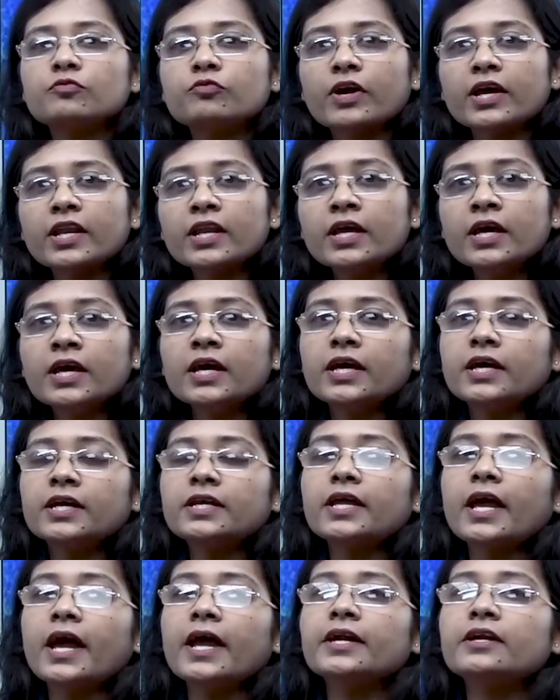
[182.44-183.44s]
when
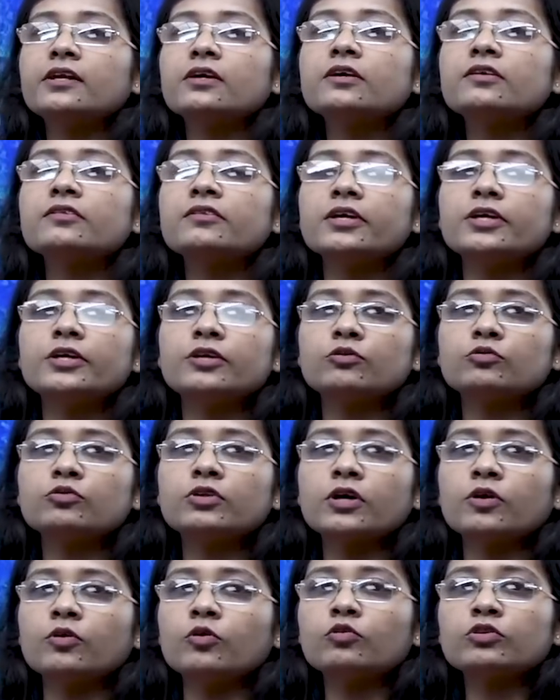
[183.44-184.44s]
it enters into
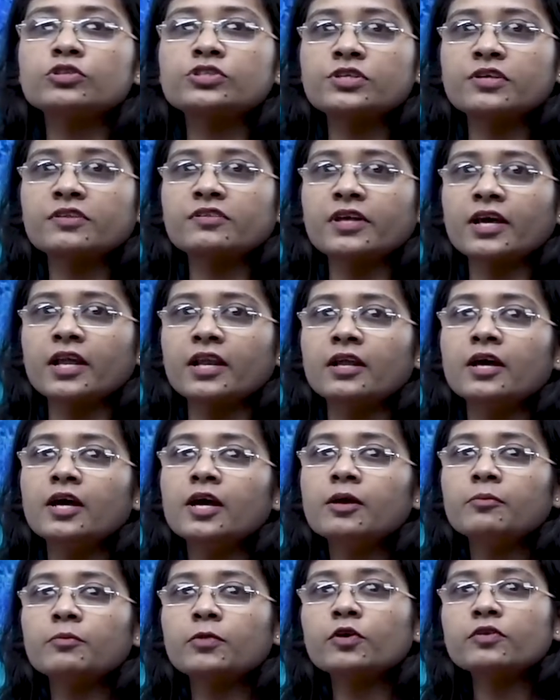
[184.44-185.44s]
the host cell,
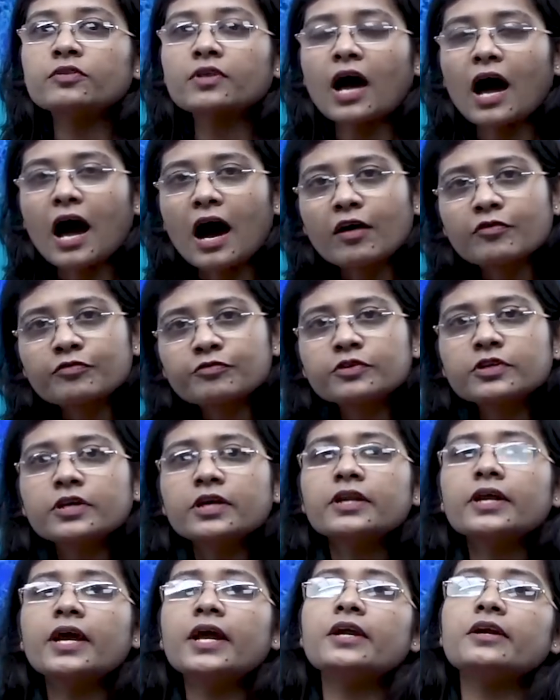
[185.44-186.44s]
because
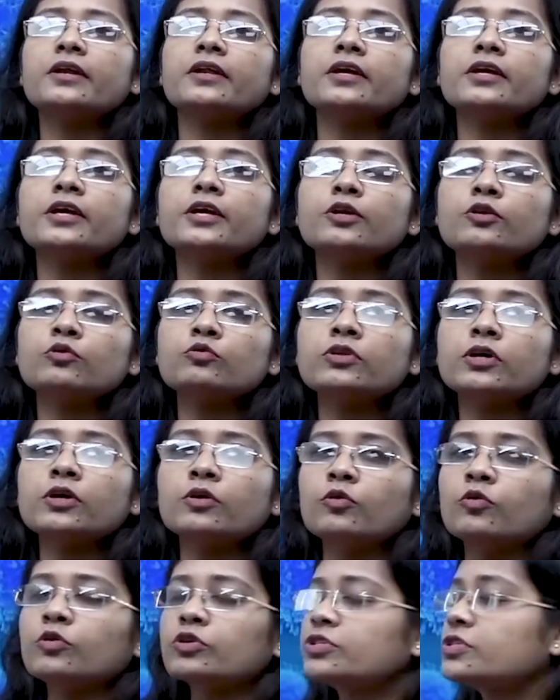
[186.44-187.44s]
after entering into
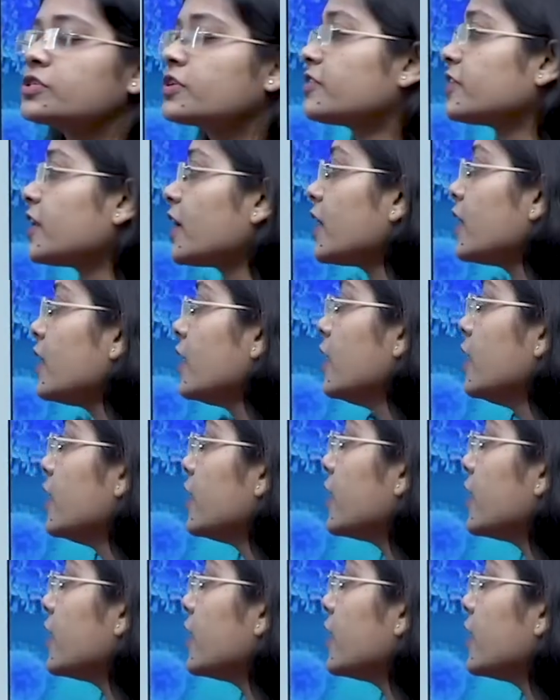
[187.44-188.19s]
the host cell,